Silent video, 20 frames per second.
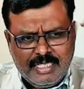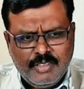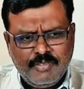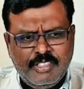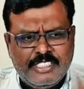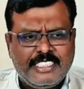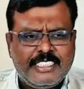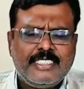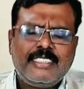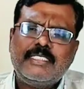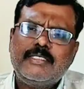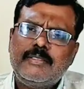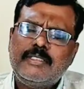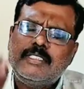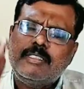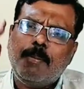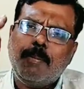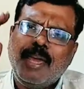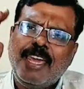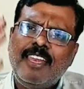which is
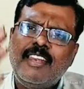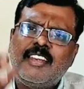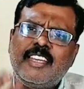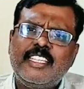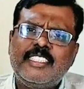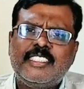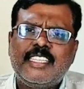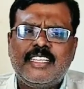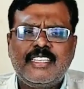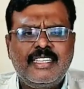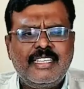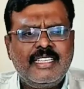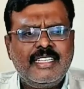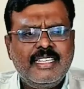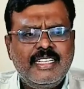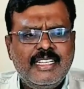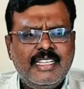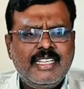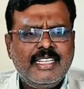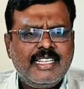the main
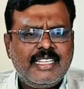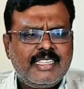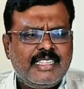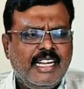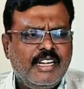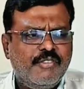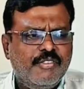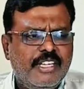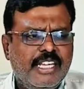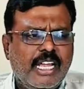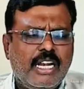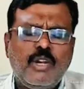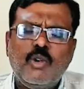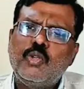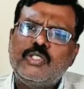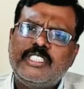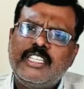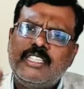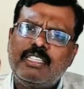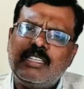reason that we are
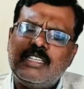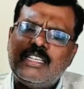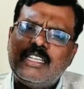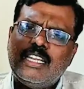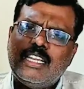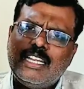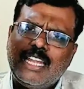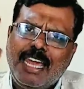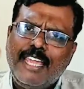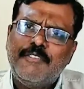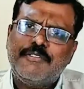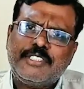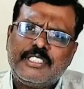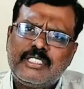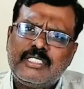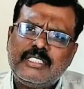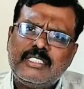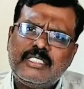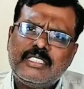losing lives.